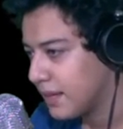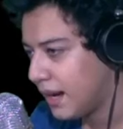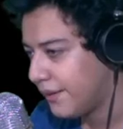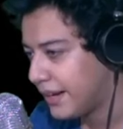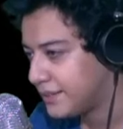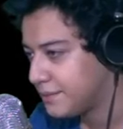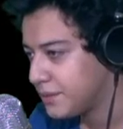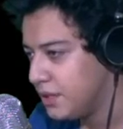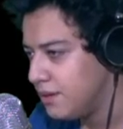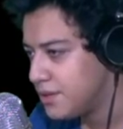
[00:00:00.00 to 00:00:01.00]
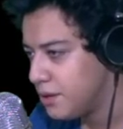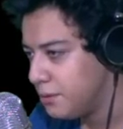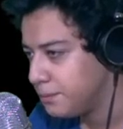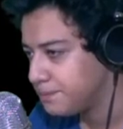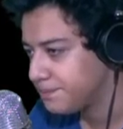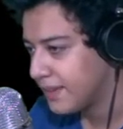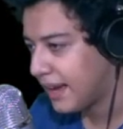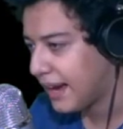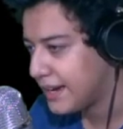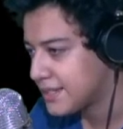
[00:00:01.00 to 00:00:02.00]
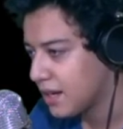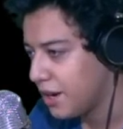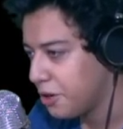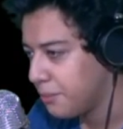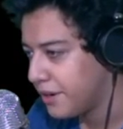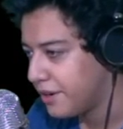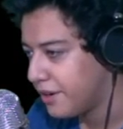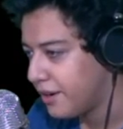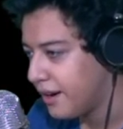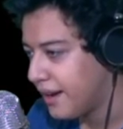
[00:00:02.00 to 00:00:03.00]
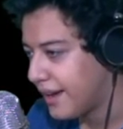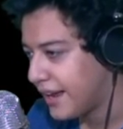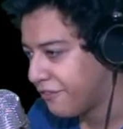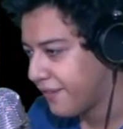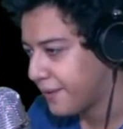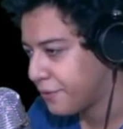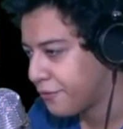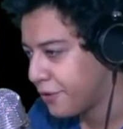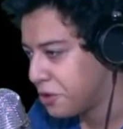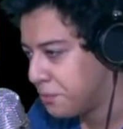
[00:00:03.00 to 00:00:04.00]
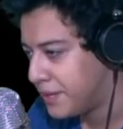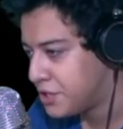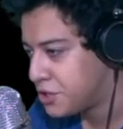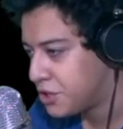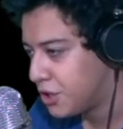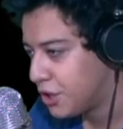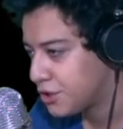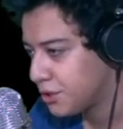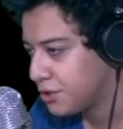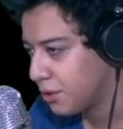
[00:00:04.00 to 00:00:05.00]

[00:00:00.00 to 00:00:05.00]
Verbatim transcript: Alright, Yuzu, I saw your mirror and I found it for you, bitch. So